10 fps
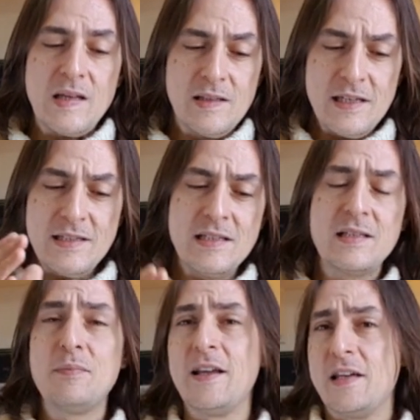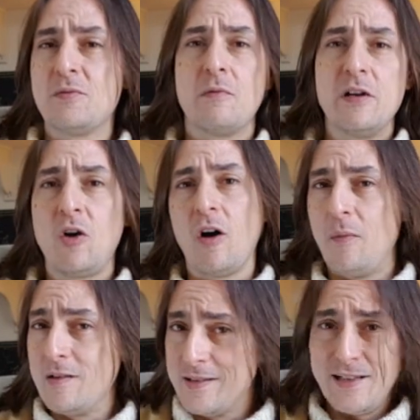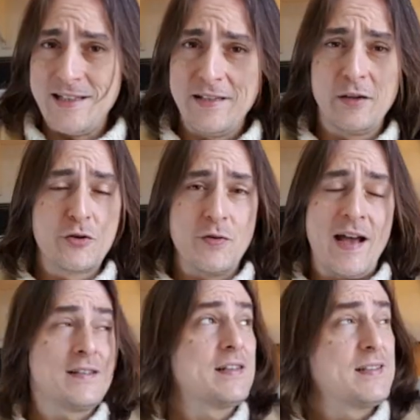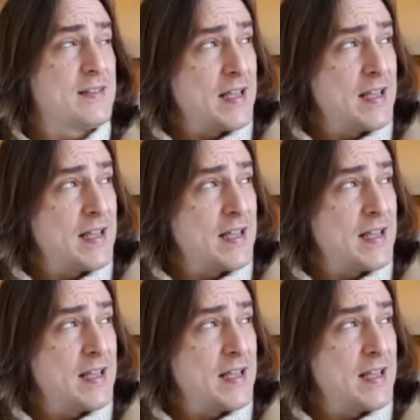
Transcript: This is the place where we talk about celestial transits,